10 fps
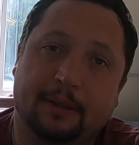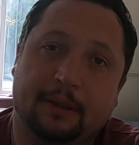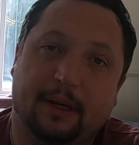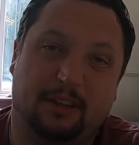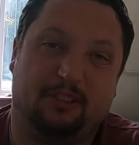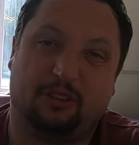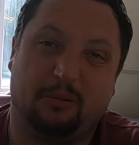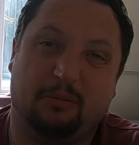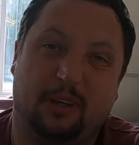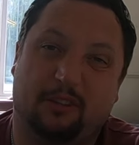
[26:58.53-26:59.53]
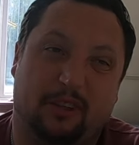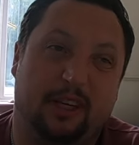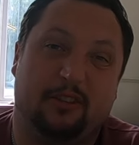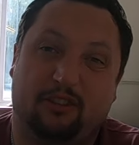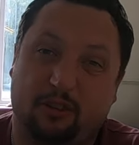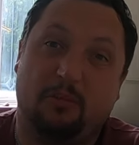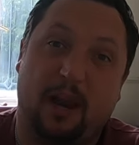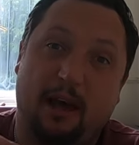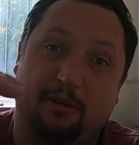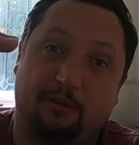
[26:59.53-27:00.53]
It's some it's in some
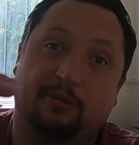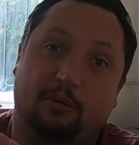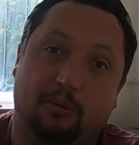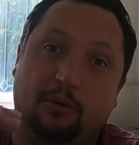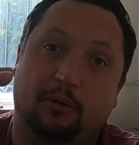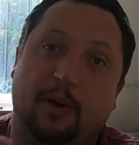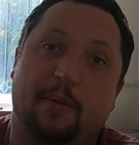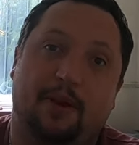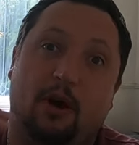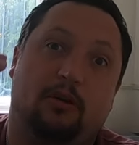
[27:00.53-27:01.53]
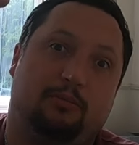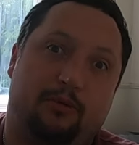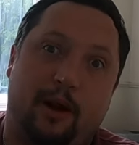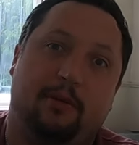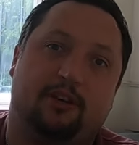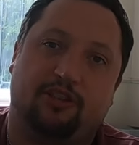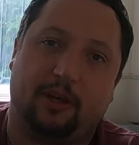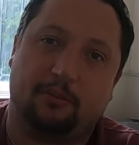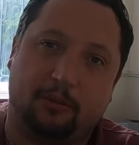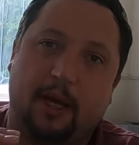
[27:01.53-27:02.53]
level of football, maybe not premiership,
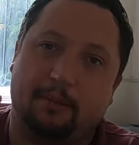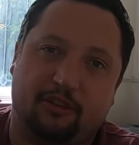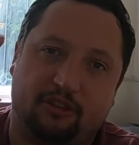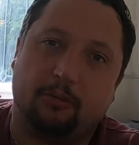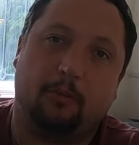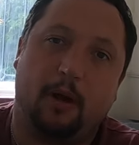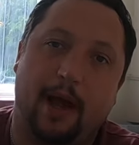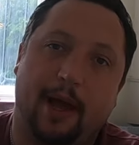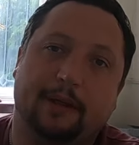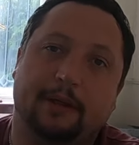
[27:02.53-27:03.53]
but maybe somewhere.